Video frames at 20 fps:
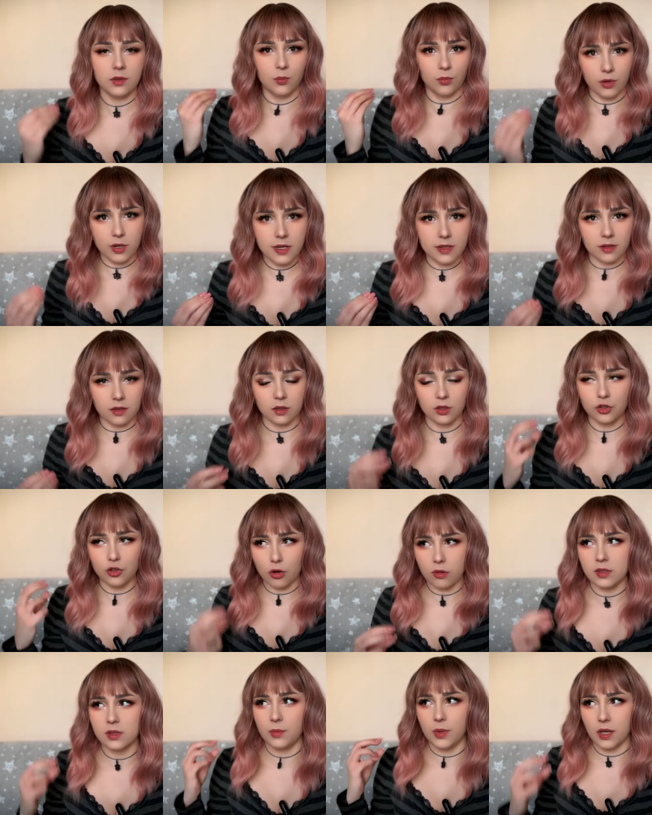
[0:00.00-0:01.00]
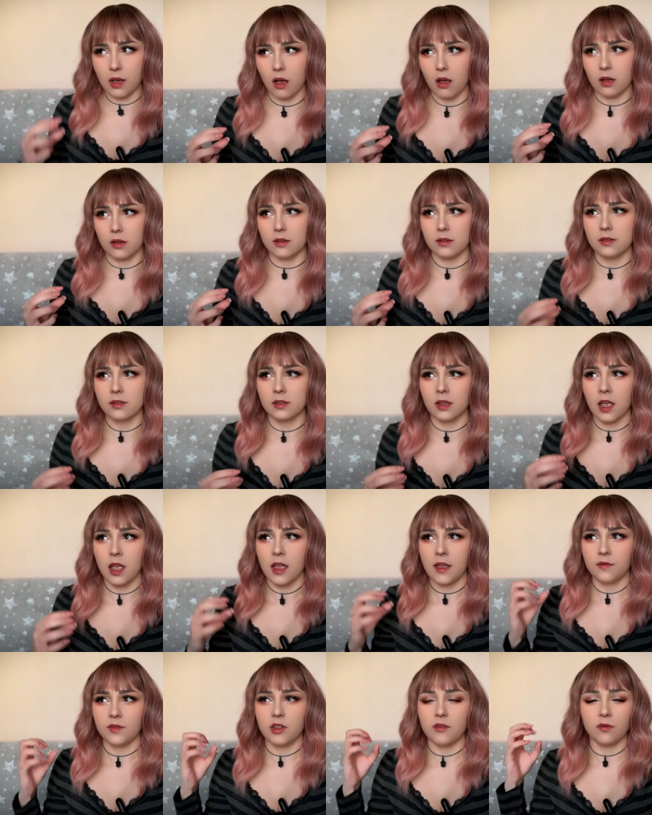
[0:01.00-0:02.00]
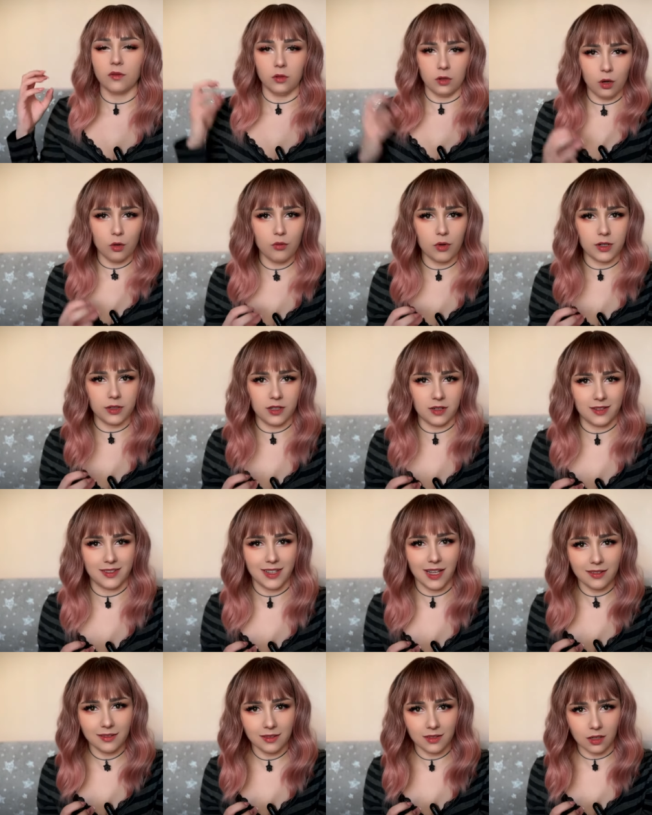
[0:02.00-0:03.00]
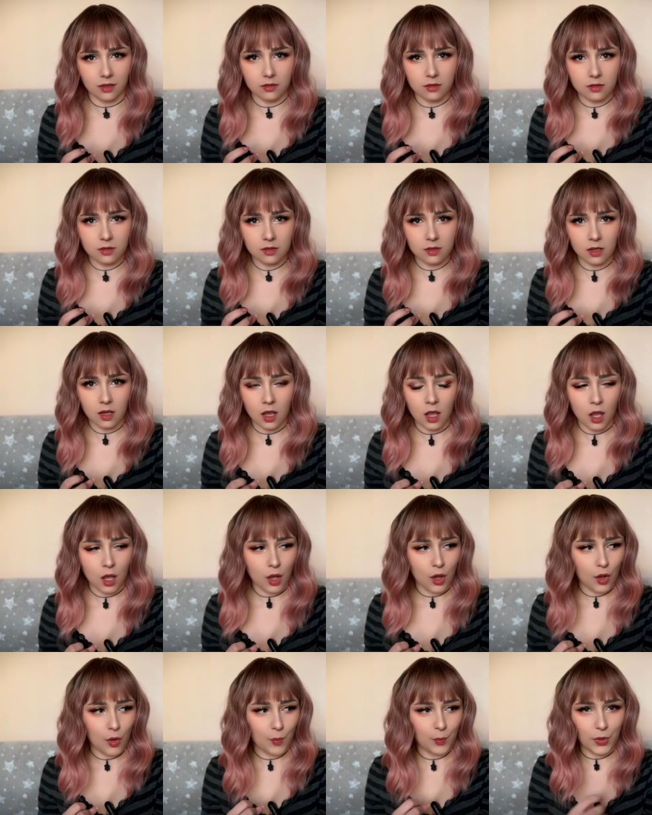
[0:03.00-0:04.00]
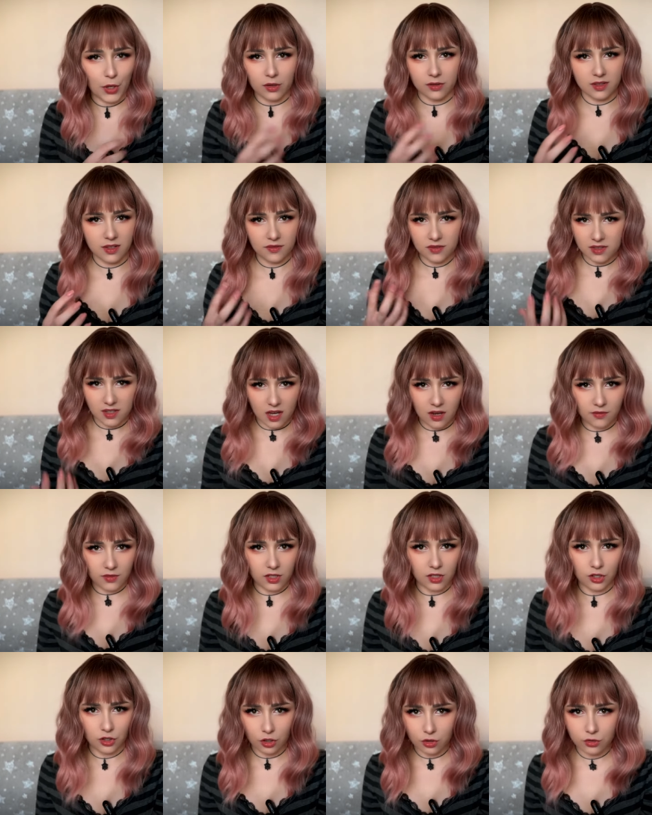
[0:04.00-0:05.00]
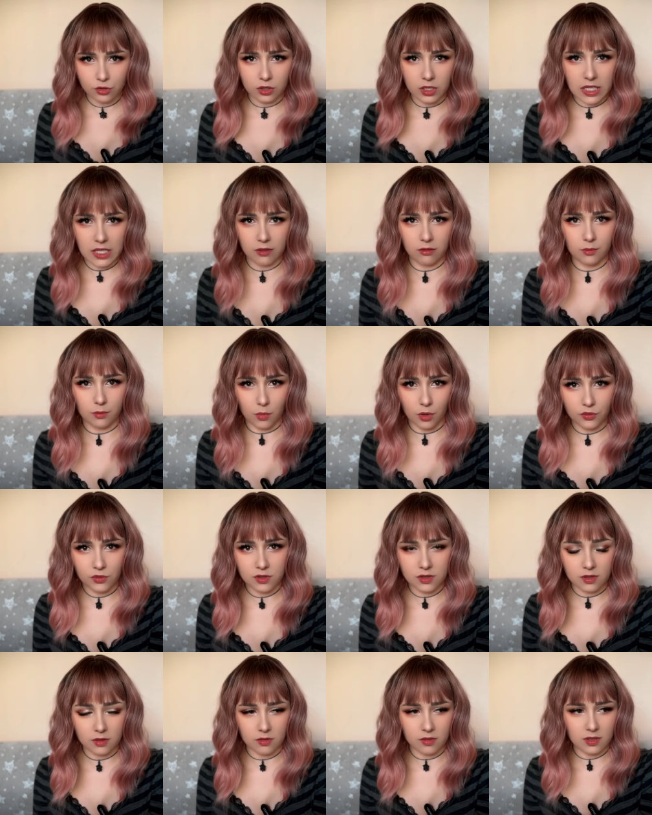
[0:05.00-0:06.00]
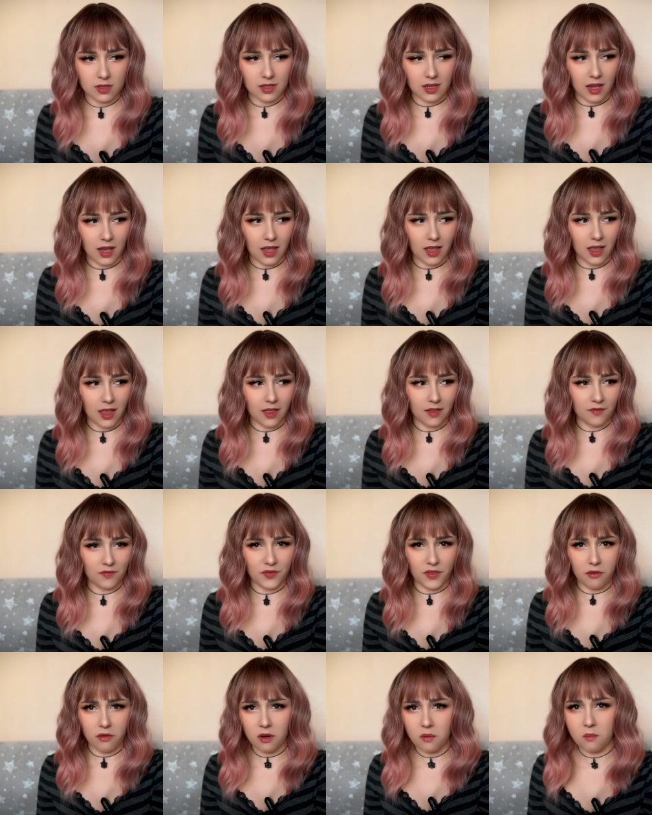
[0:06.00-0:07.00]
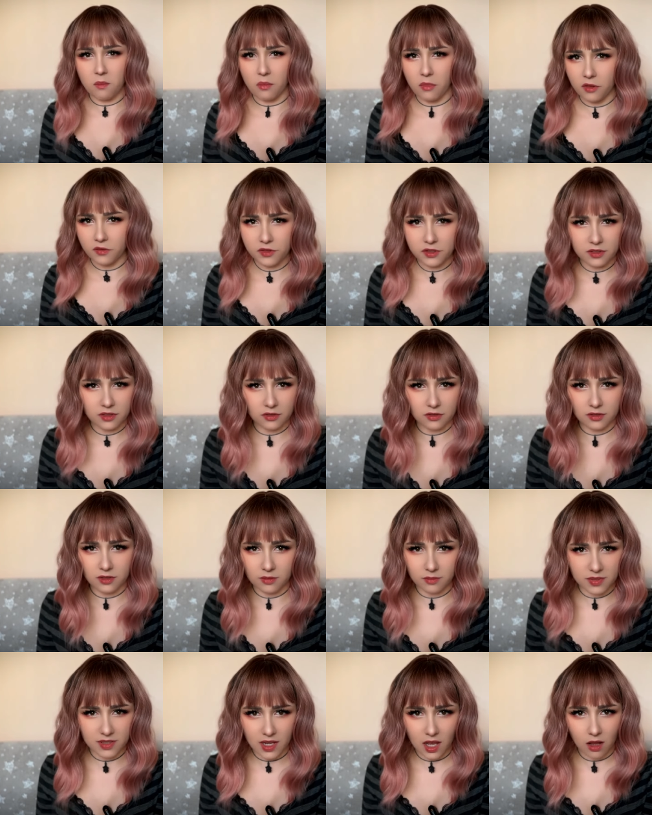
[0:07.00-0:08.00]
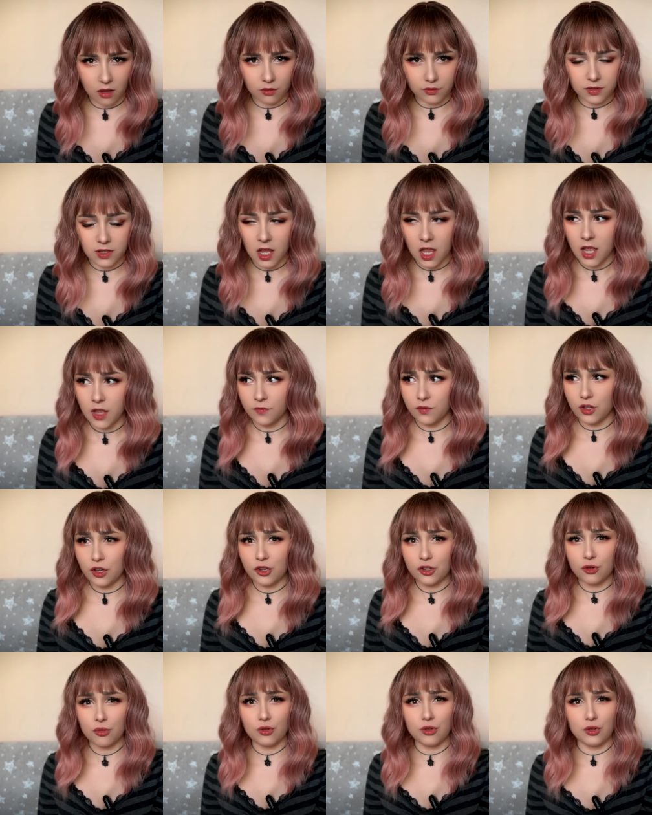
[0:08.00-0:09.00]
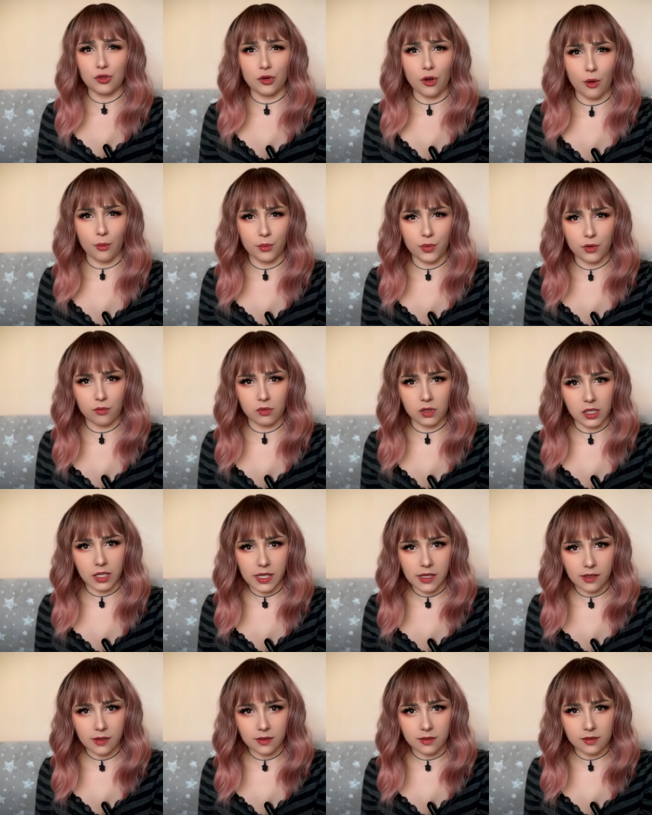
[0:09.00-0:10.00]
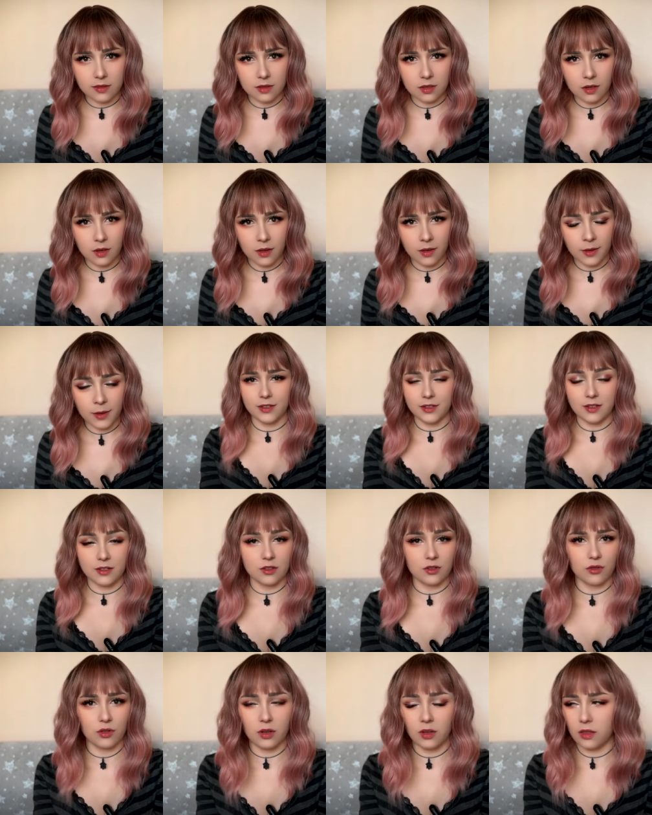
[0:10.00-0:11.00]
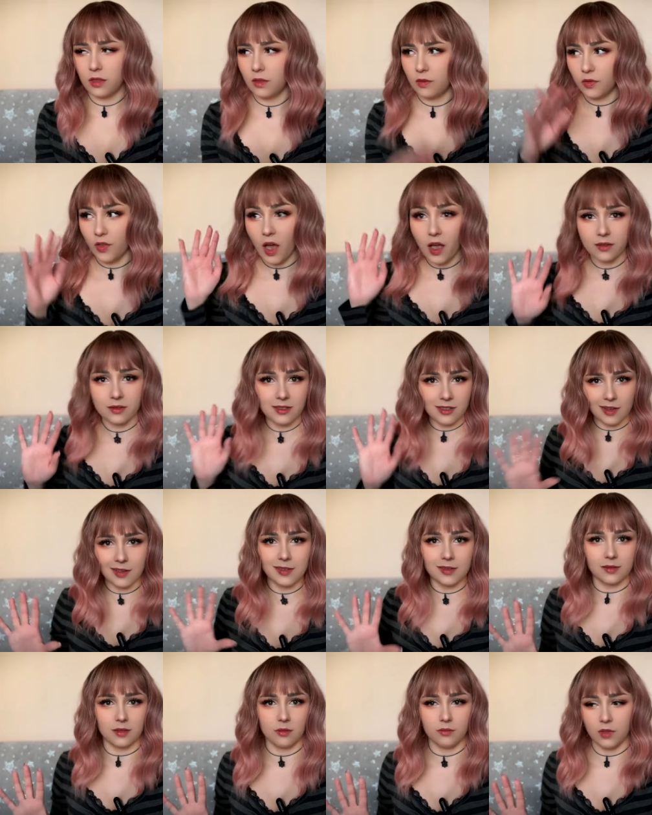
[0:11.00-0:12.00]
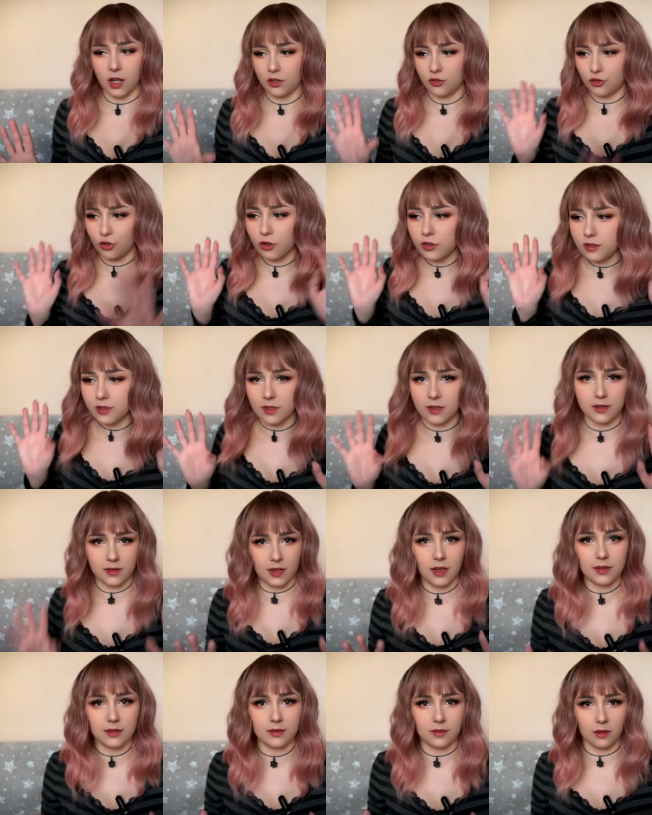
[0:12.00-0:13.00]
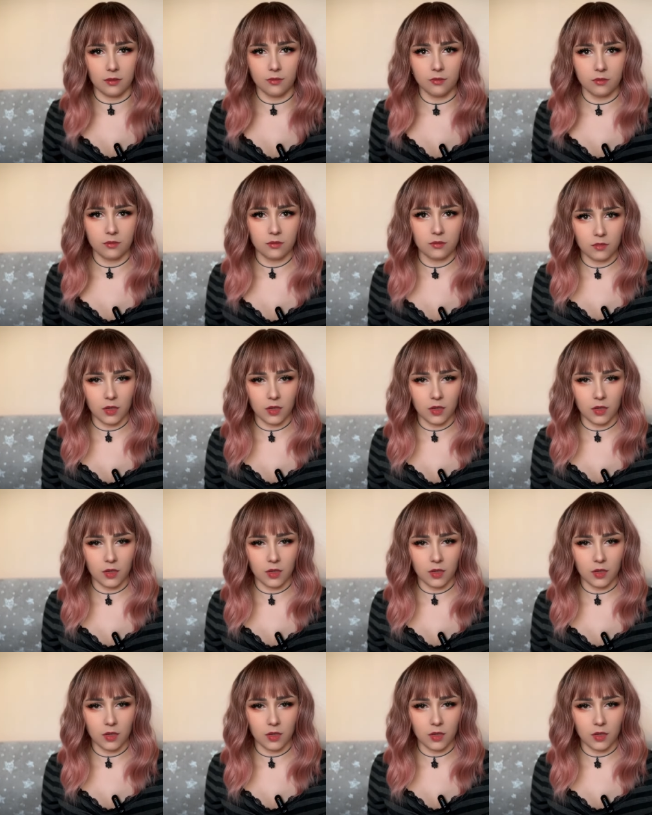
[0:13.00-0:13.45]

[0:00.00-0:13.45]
the prison just because they've lowered the sentence, because they've served in the dungeon killing monsters, they are monsters themselves. They should not be released. This is that system, that justice system.